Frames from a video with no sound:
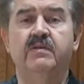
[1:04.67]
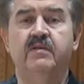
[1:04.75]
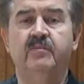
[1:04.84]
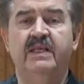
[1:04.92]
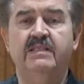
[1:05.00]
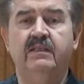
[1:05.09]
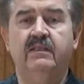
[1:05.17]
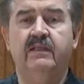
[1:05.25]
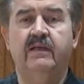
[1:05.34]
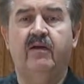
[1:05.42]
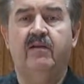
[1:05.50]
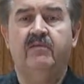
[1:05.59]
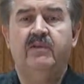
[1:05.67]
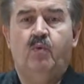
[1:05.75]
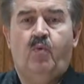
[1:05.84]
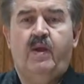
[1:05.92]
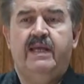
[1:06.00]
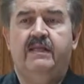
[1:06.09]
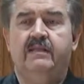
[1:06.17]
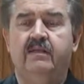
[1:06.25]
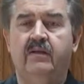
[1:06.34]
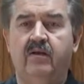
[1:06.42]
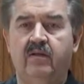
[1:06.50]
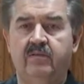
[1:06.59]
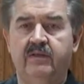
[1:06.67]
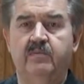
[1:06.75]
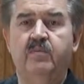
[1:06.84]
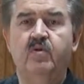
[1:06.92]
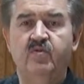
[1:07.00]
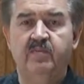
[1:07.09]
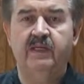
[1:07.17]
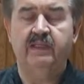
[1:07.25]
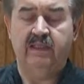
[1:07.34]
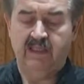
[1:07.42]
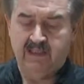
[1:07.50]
so basically all of the weight and all of the movement